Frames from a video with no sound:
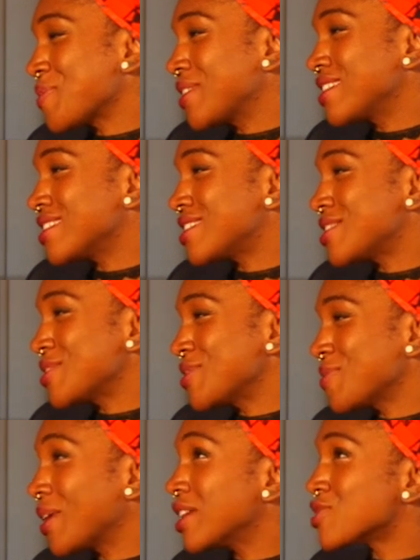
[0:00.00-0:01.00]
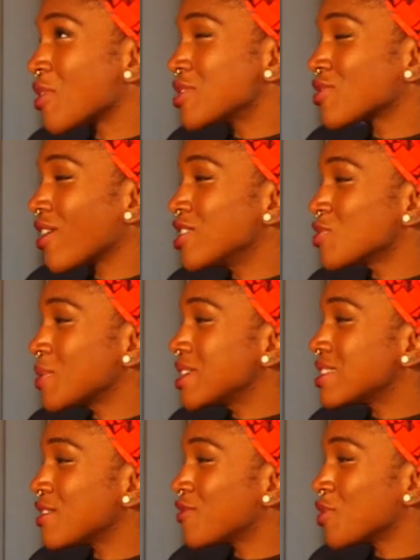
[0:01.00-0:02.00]
went as Rose Granger
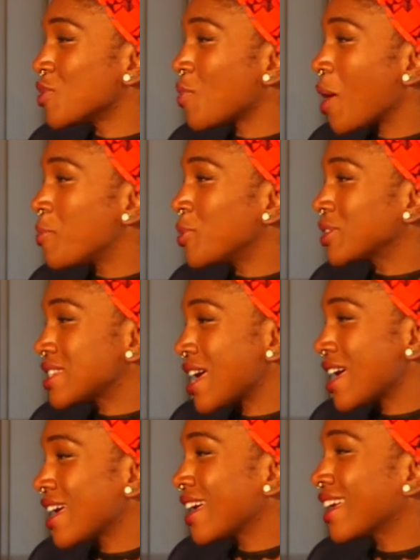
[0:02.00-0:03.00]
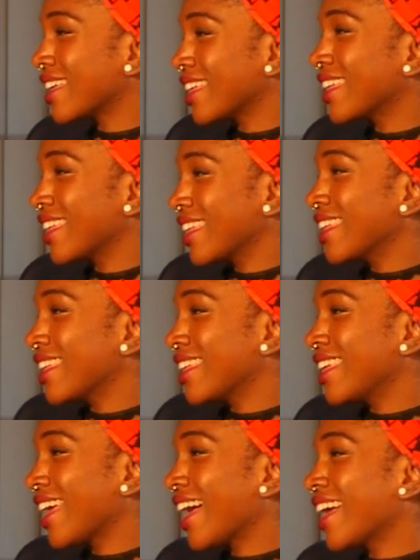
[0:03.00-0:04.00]
Weasley for World Book Day. Yeah.